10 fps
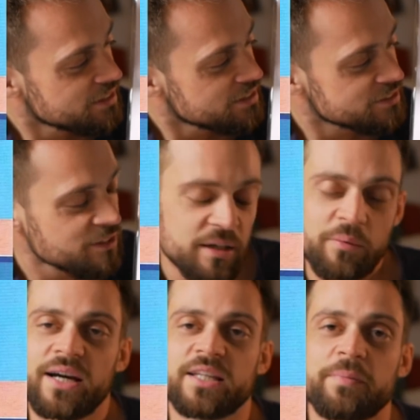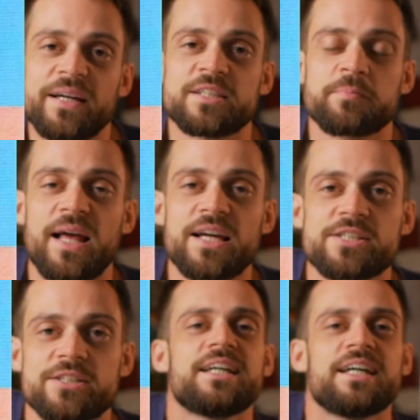straight away, the bigger
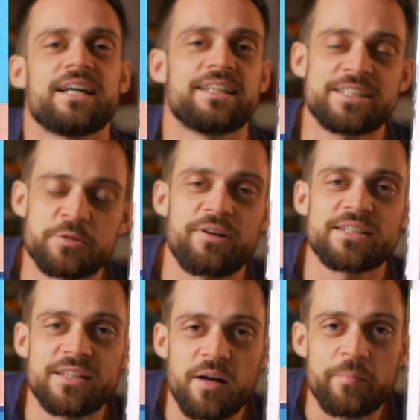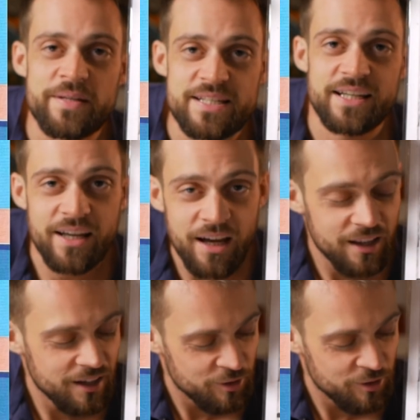splash. And this is where I start missing colour